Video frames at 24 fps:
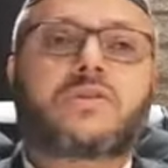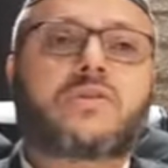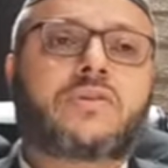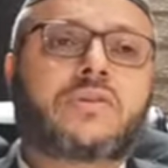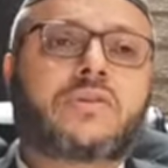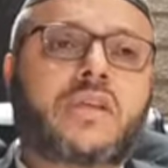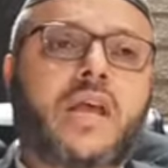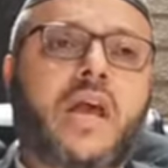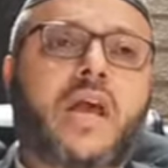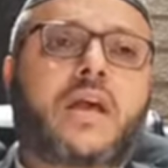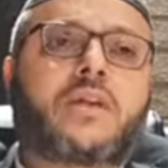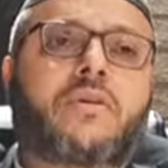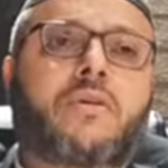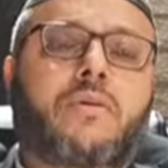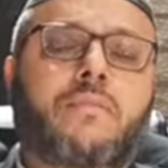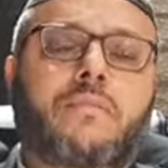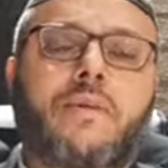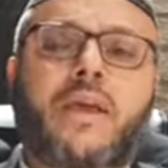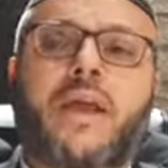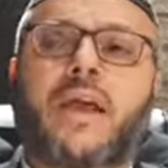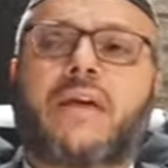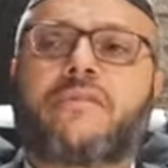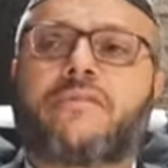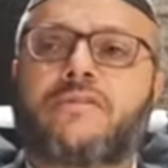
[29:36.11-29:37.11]
to say it on
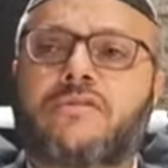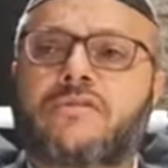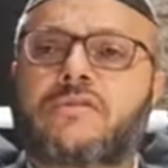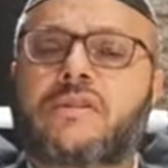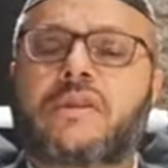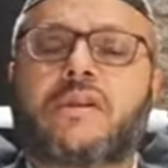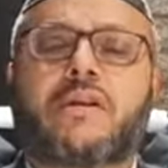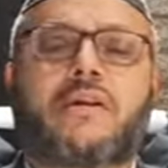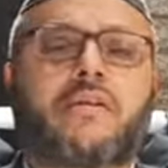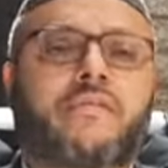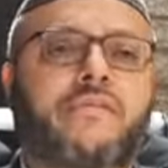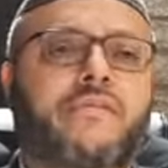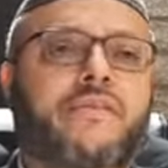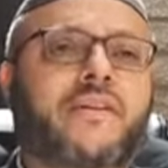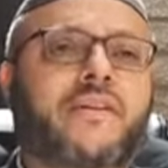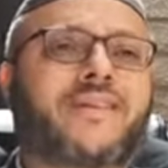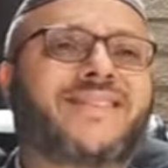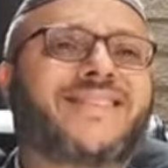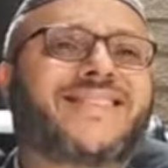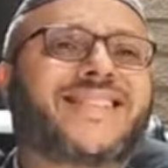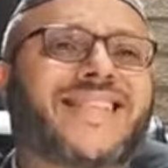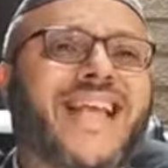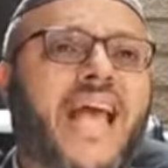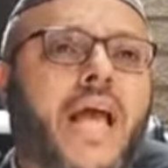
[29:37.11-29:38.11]
behalf of
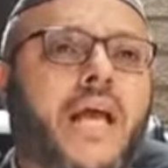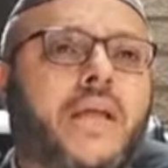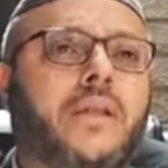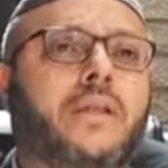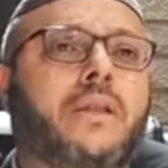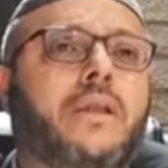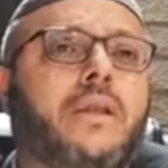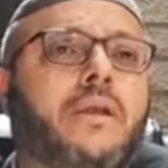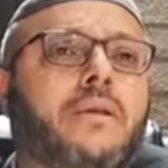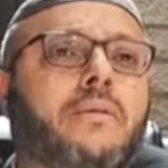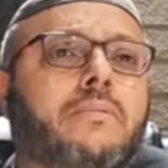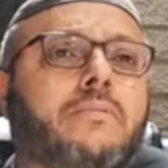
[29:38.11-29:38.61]
his son.